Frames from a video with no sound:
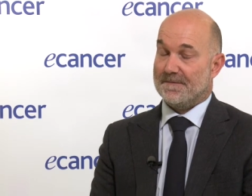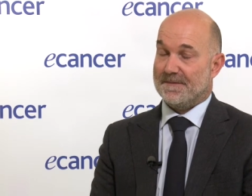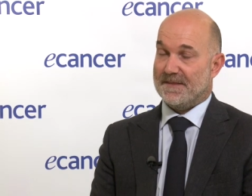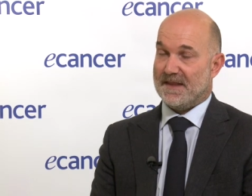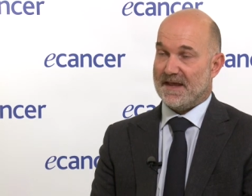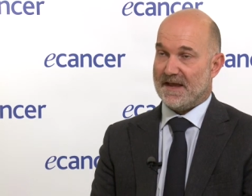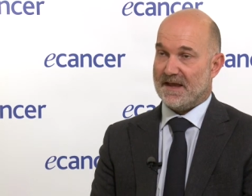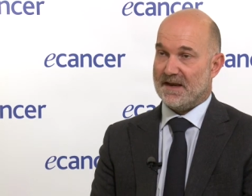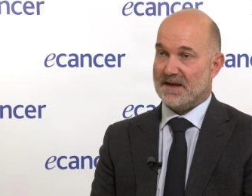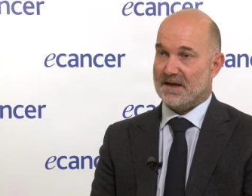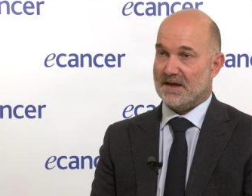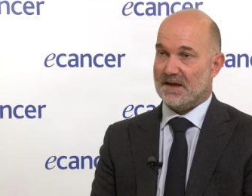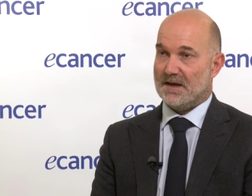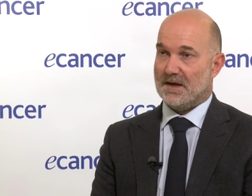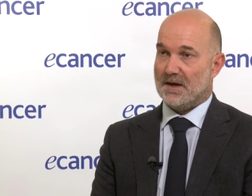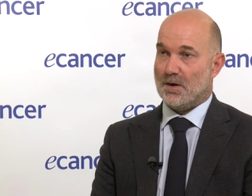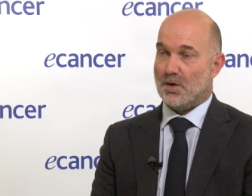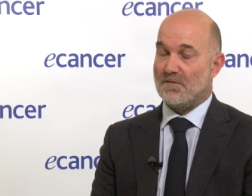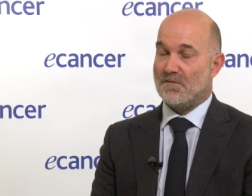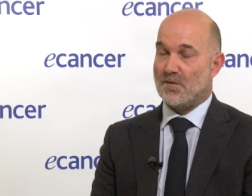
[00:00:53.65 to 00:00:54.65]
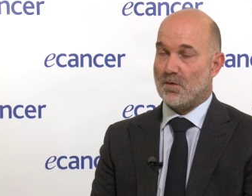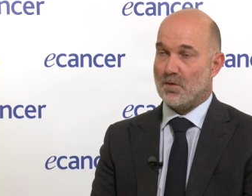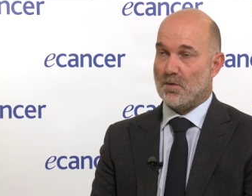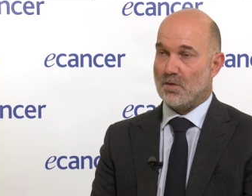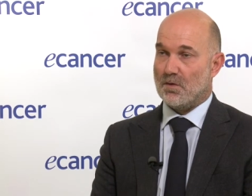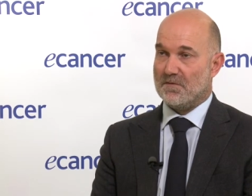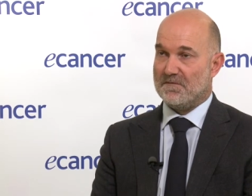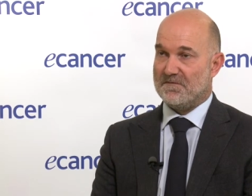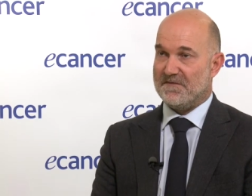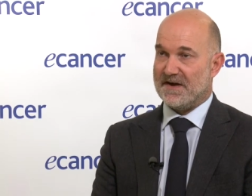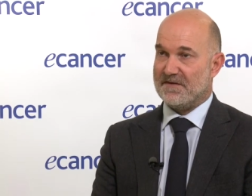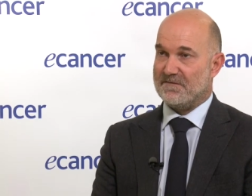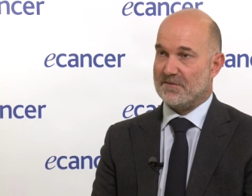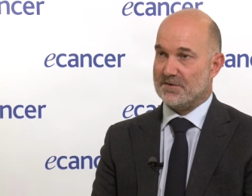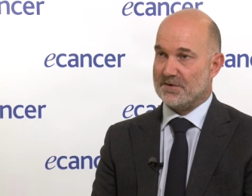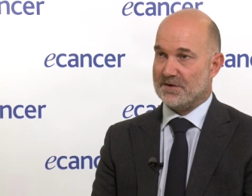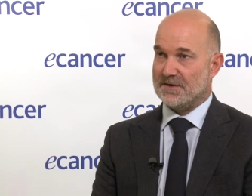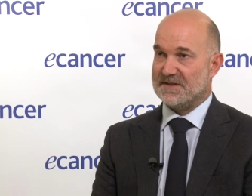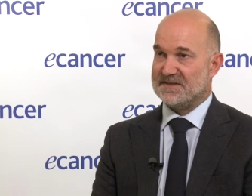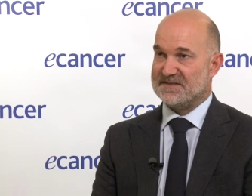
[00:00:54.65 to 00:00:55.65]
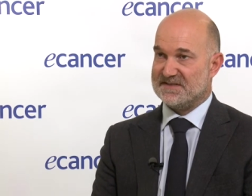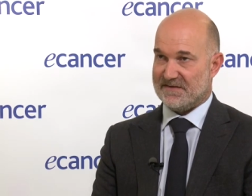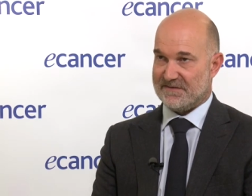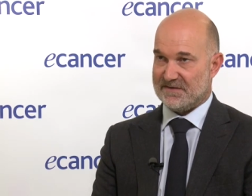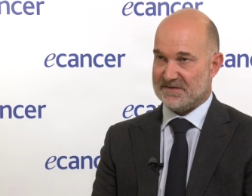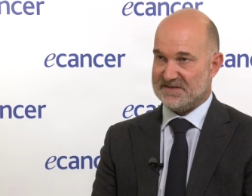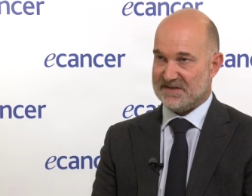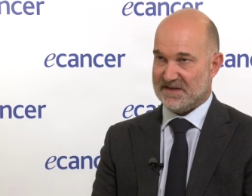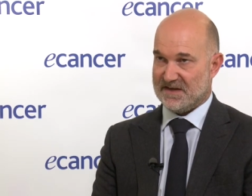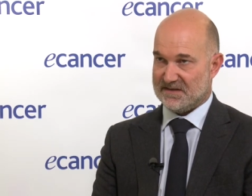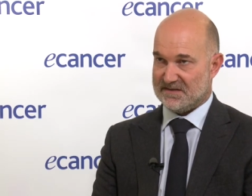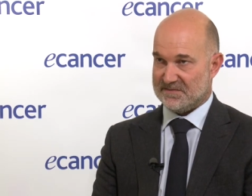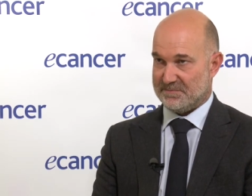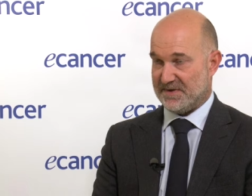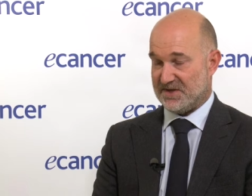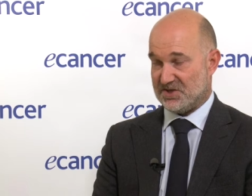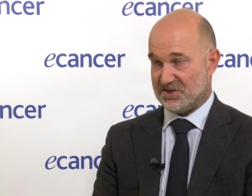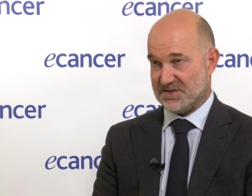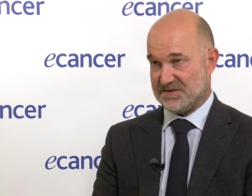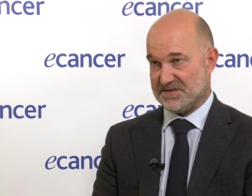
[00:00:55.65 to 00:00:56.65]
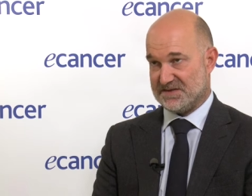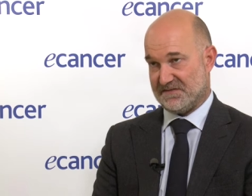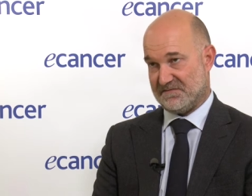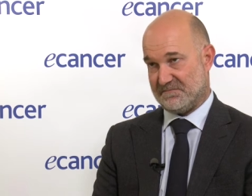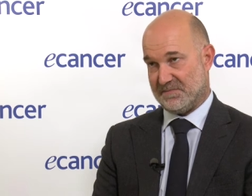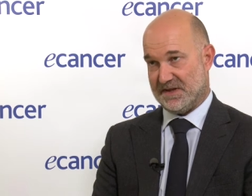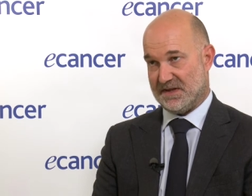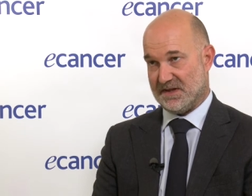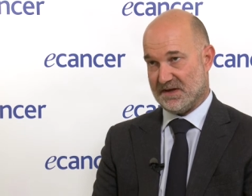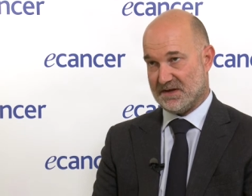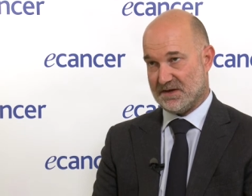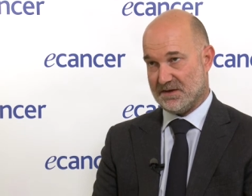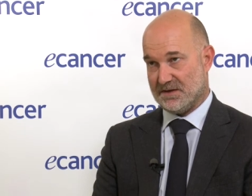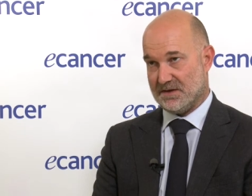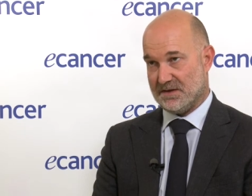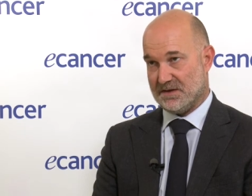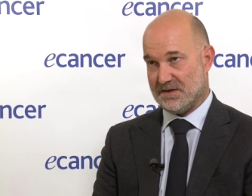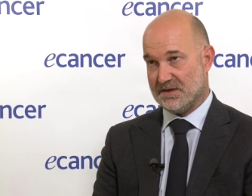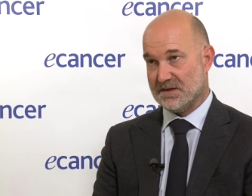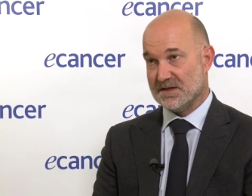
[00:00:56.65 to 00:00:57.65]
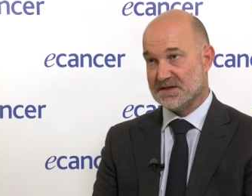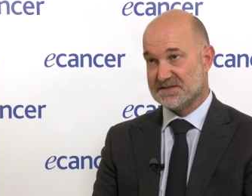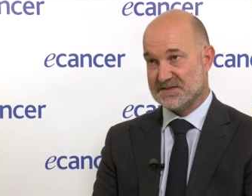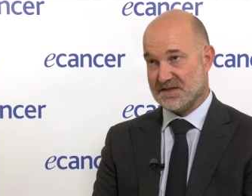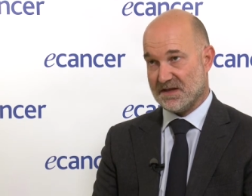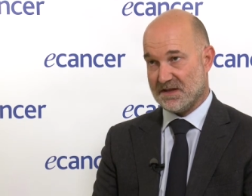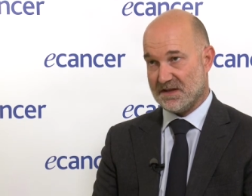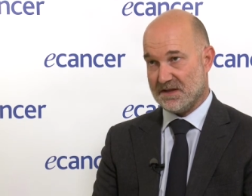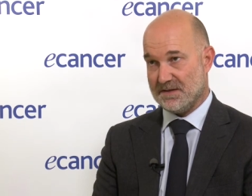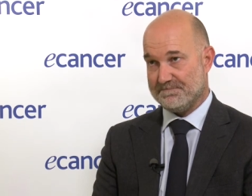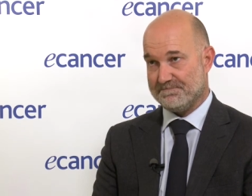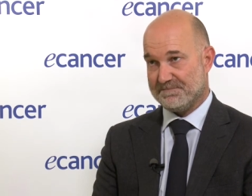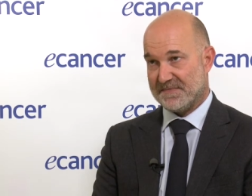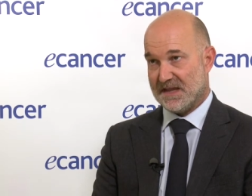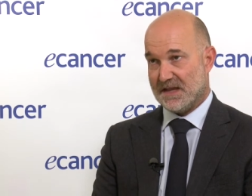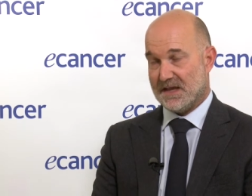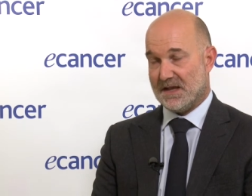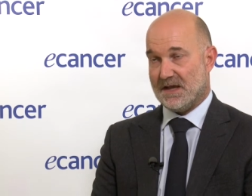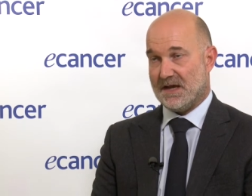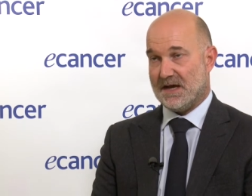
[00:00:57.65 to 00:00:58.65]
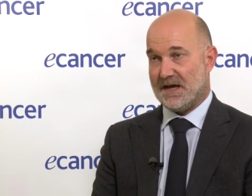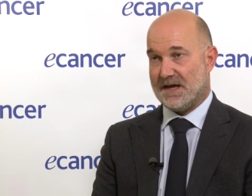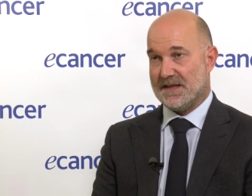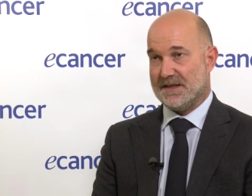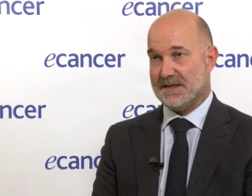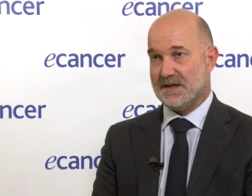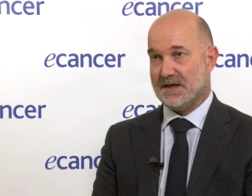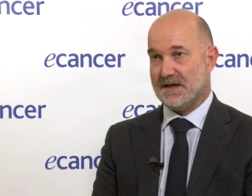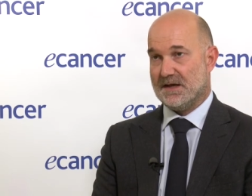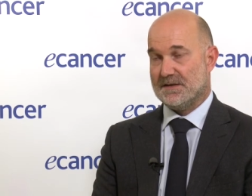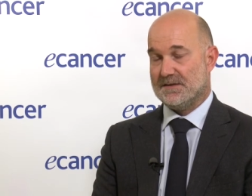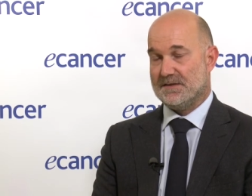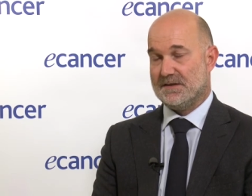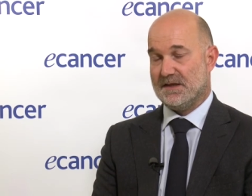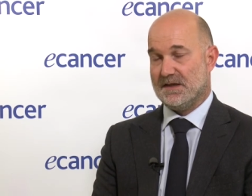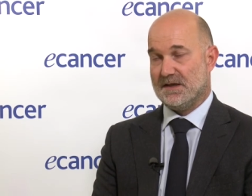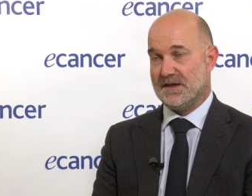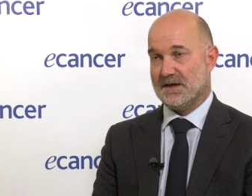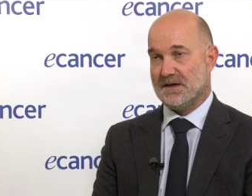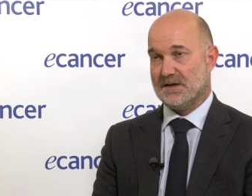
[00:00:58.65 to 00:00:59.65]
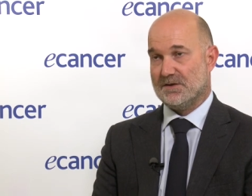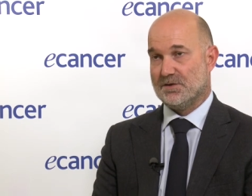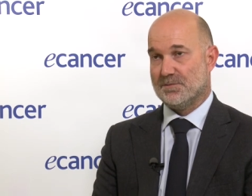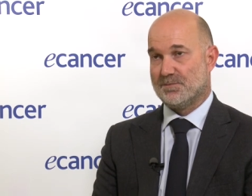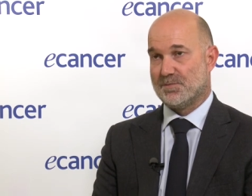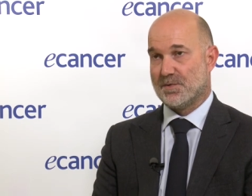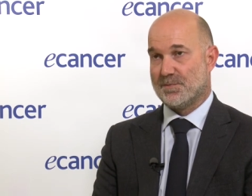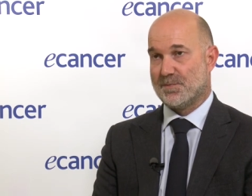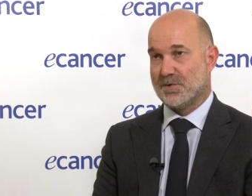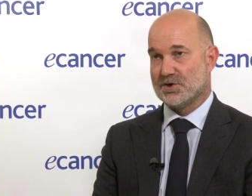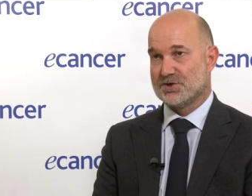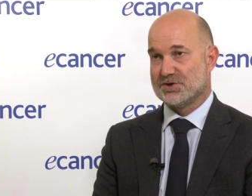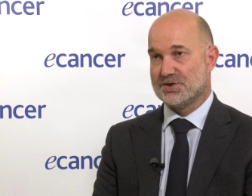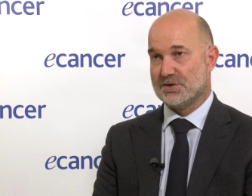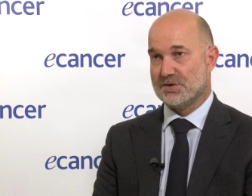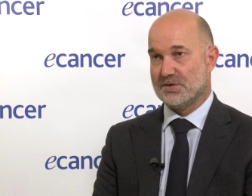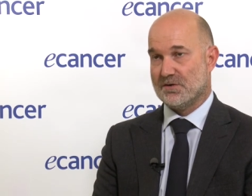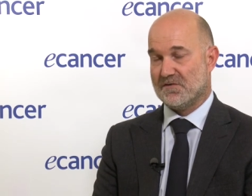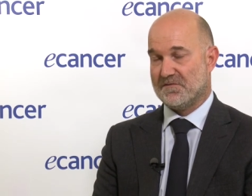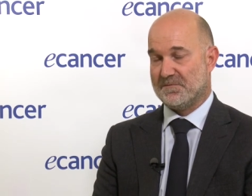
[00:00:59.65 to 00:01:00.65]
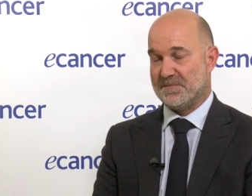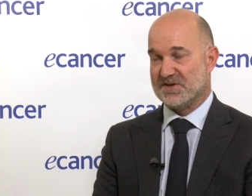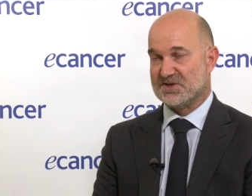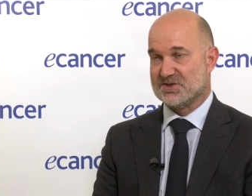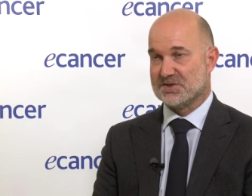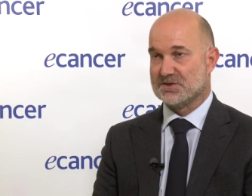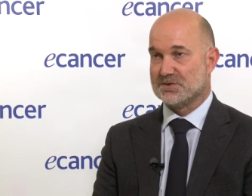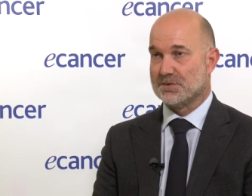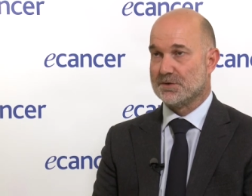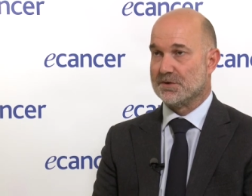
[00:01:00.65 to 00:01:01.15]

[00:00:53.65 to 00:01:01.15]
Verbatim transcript: Then uh, overall 578 patients have been included in the study and uh, the, uh, the proportion of patients